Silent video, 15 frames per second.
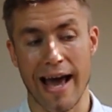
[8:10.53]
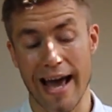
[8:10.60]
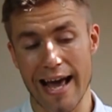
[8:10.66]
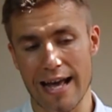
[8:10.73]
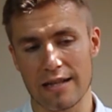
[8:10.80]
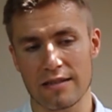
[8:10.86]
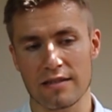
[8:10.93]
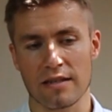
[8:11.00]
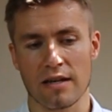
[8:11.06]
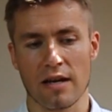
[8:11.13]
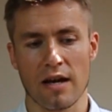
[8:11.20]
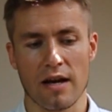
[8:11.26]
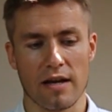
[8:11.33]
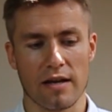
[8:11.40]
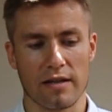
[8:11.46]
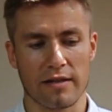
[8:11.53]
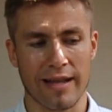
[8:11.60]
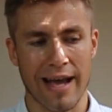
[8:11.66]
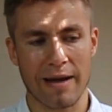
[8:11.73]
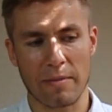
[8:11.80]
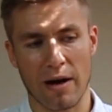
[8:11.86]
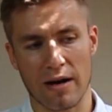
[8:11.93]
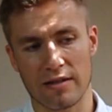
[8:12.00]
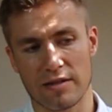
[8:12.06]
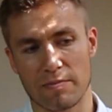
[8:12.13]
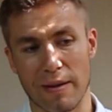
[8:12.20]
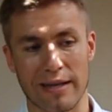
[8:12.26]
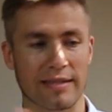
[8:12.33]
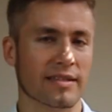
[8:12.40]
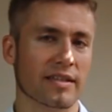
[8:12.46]
and Neymar's
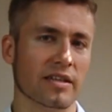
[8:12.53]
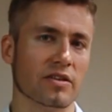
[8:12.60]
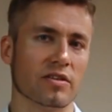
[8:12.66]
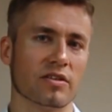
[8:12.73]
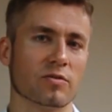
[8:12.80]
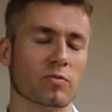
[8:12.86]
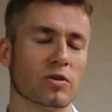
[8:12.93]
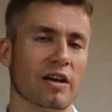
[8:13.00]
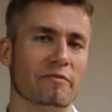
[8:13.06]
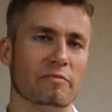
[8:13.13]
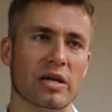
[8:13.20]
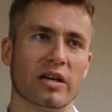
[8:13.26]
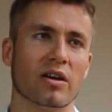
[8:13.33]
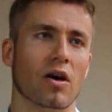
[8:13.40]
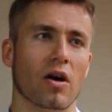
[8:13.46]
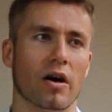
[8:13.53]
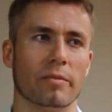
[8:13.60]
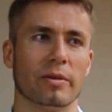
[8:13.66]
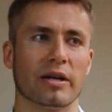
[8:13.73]
best years would have been gone,